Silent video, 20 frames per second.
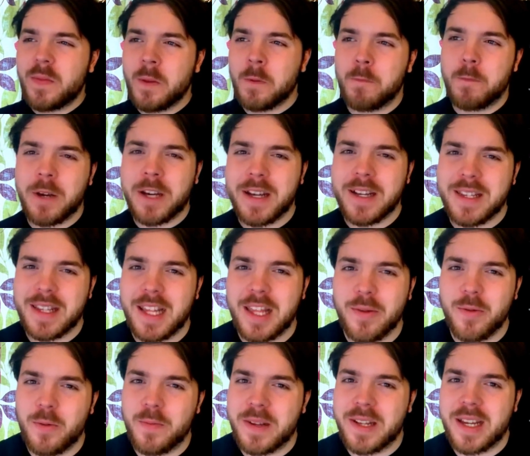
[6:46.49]
because then there
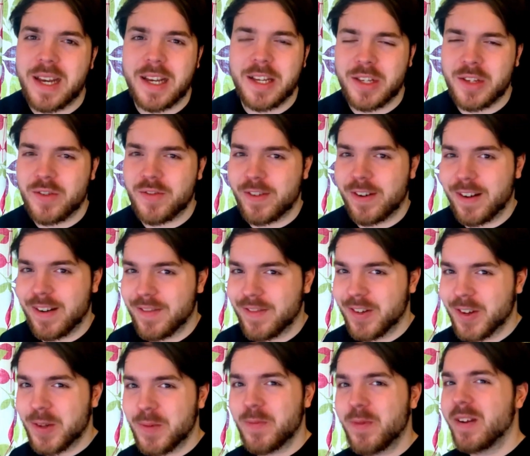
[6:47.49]
won't be tests for all of
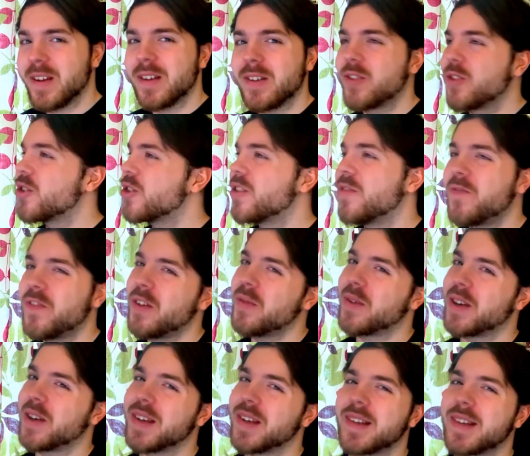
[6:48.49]
us, but just a few of
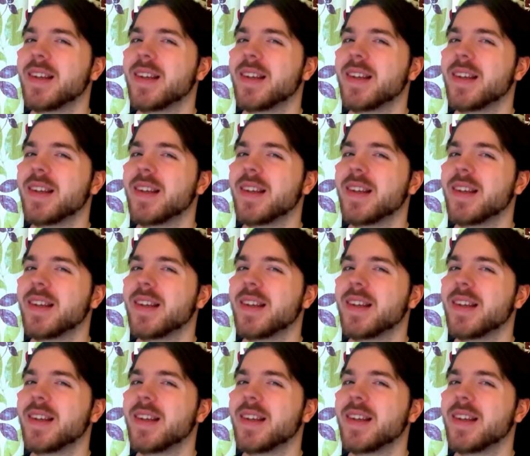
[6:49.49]
you.